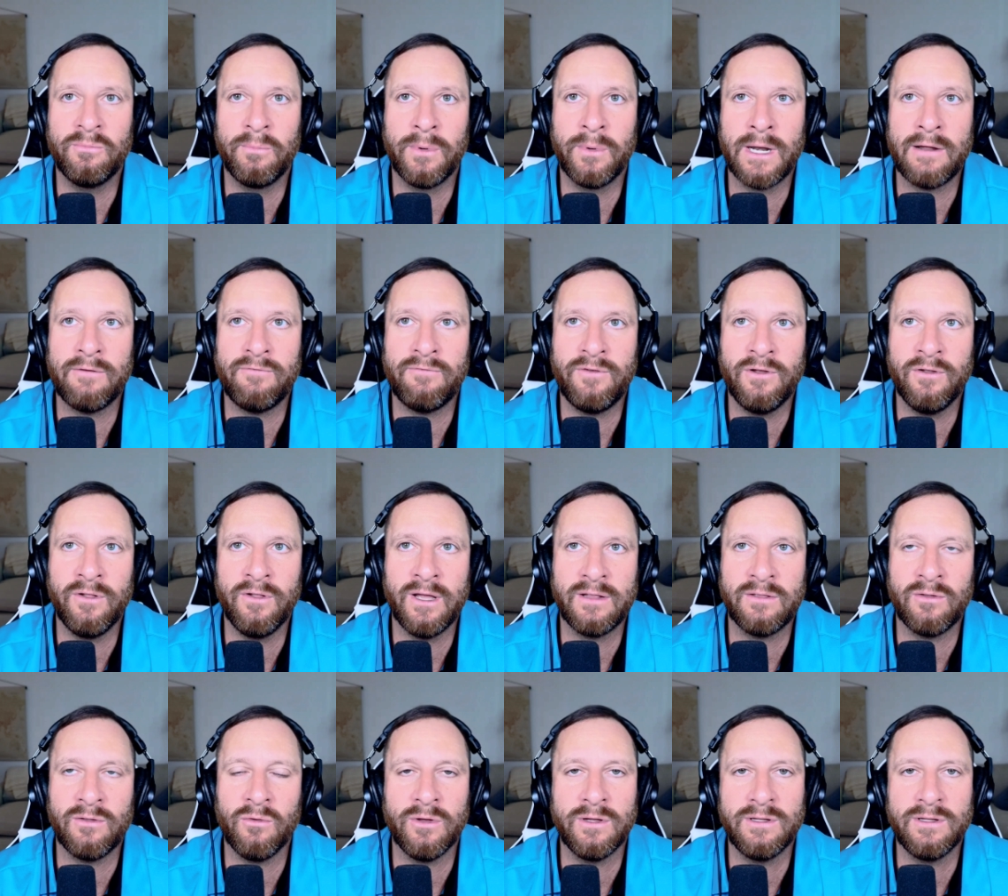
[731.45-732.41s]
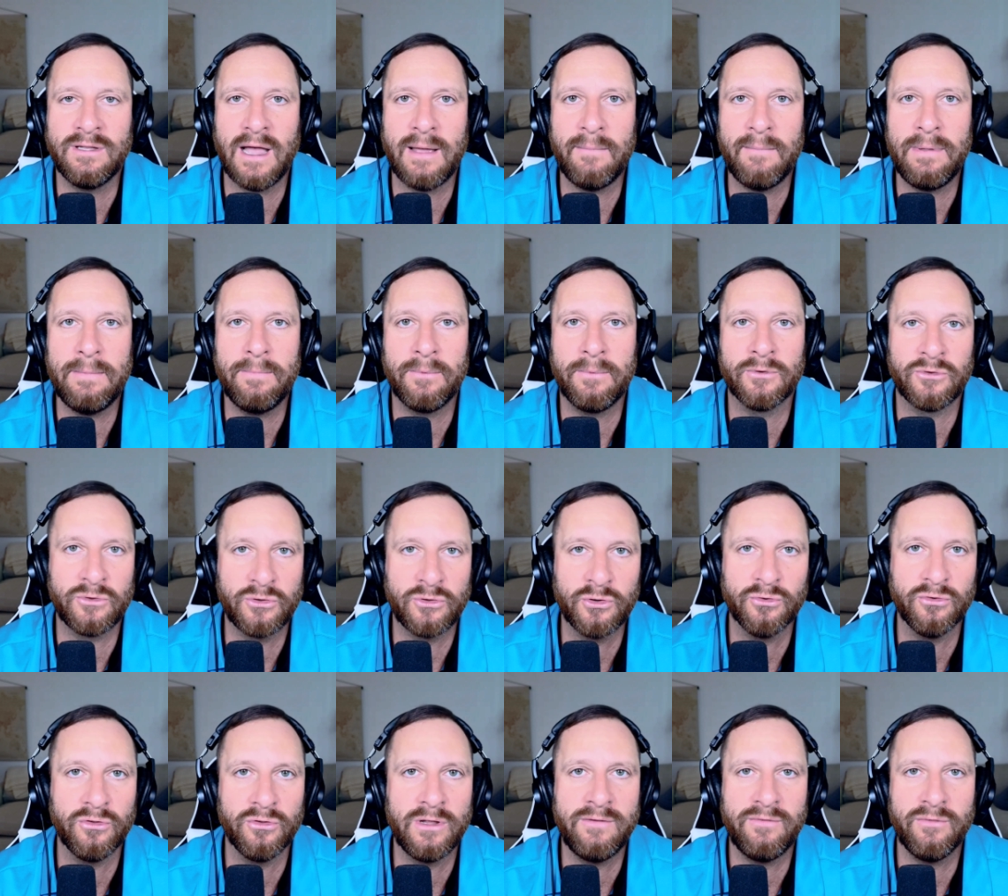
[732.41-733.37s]
But I feel like the only time people
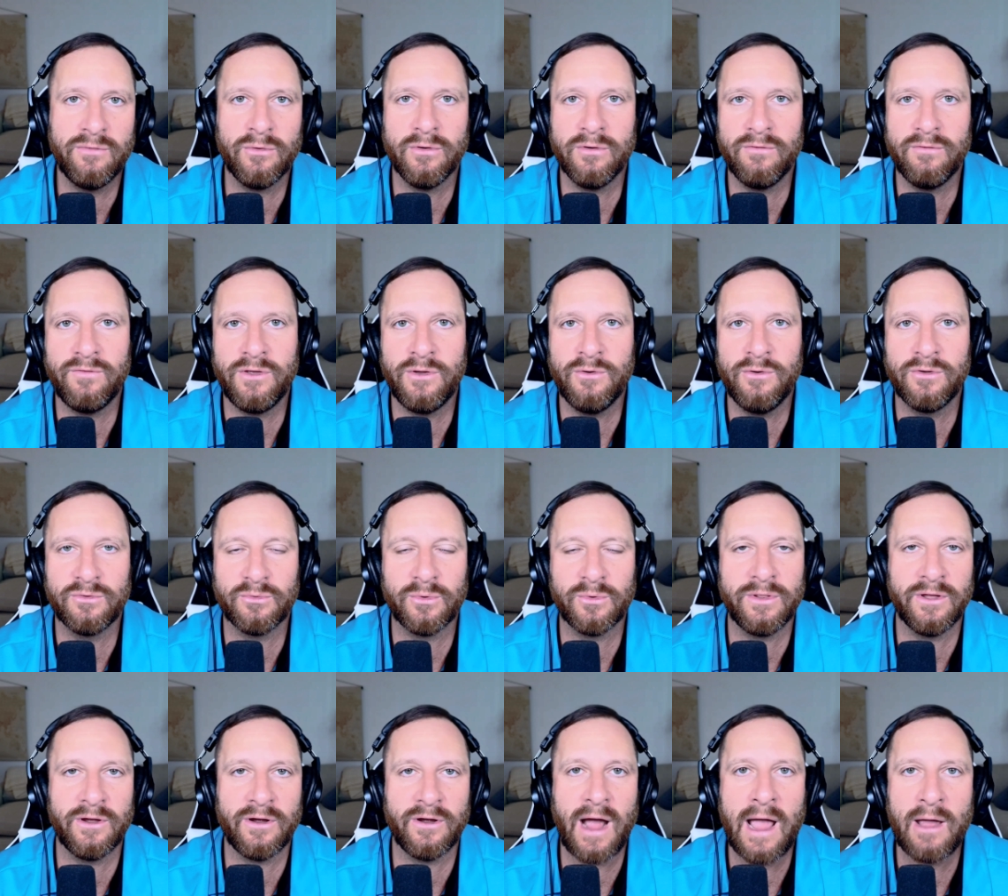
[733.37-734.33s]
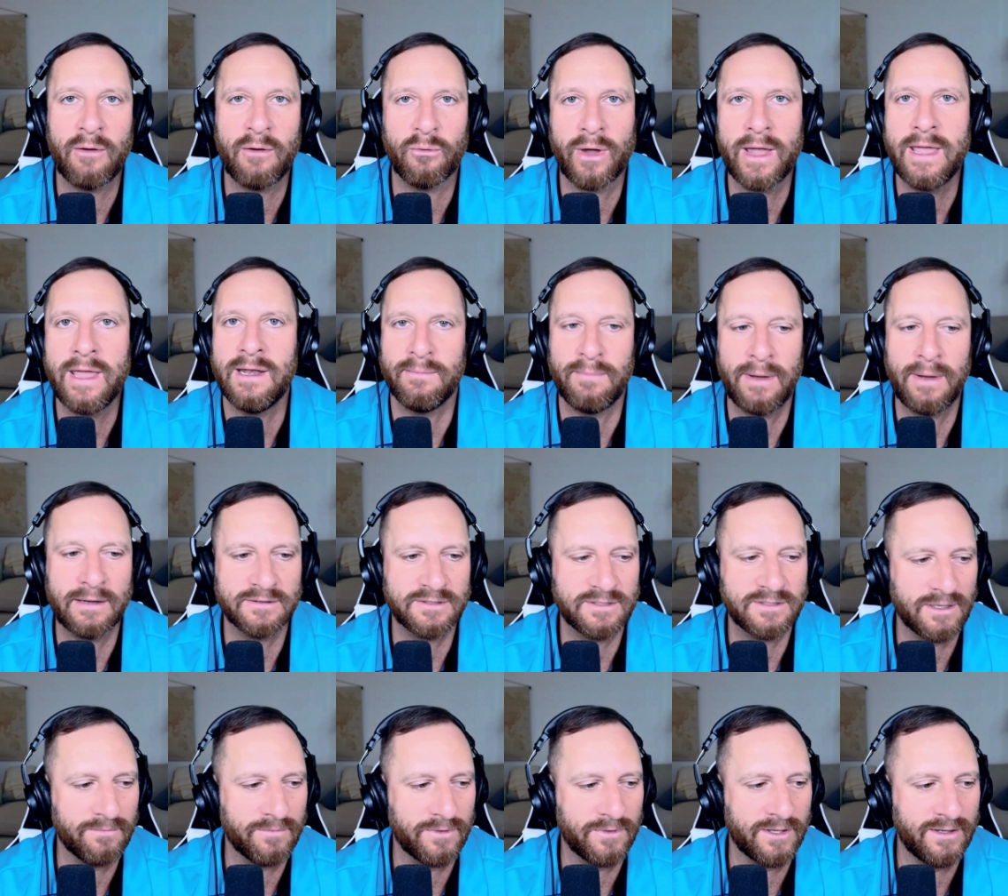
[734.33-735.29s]
do leave a review is when they're irate about
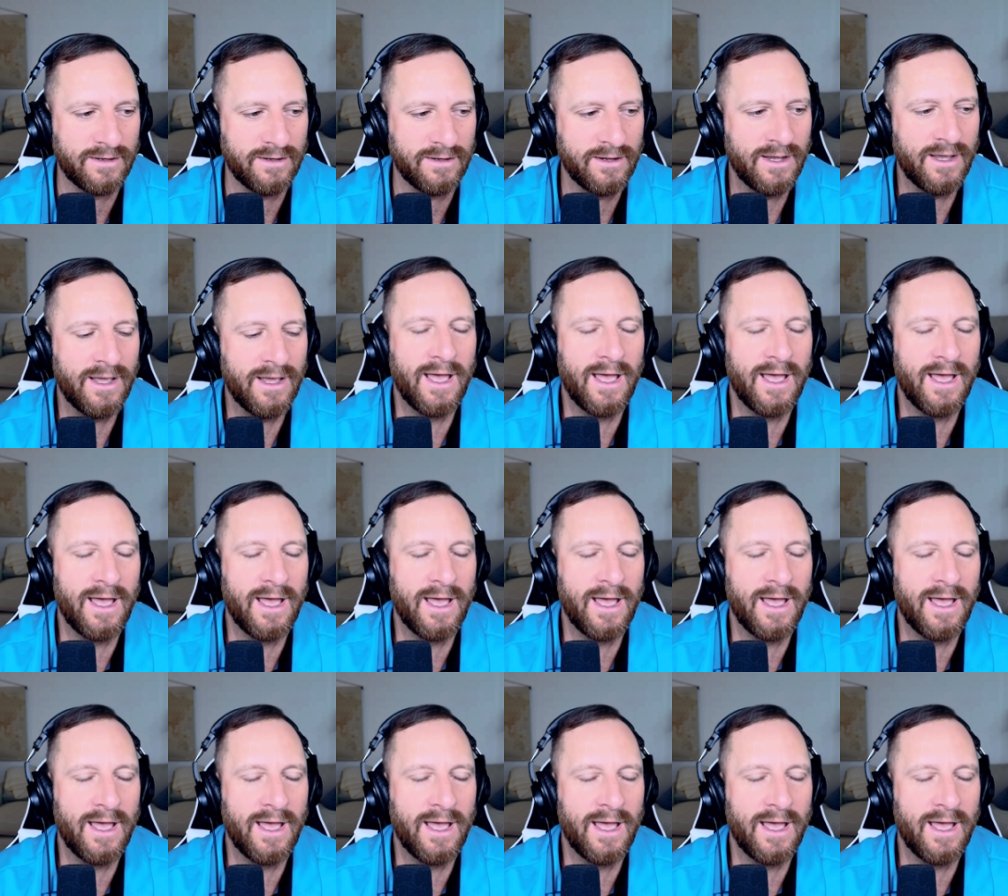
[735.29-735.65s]
something,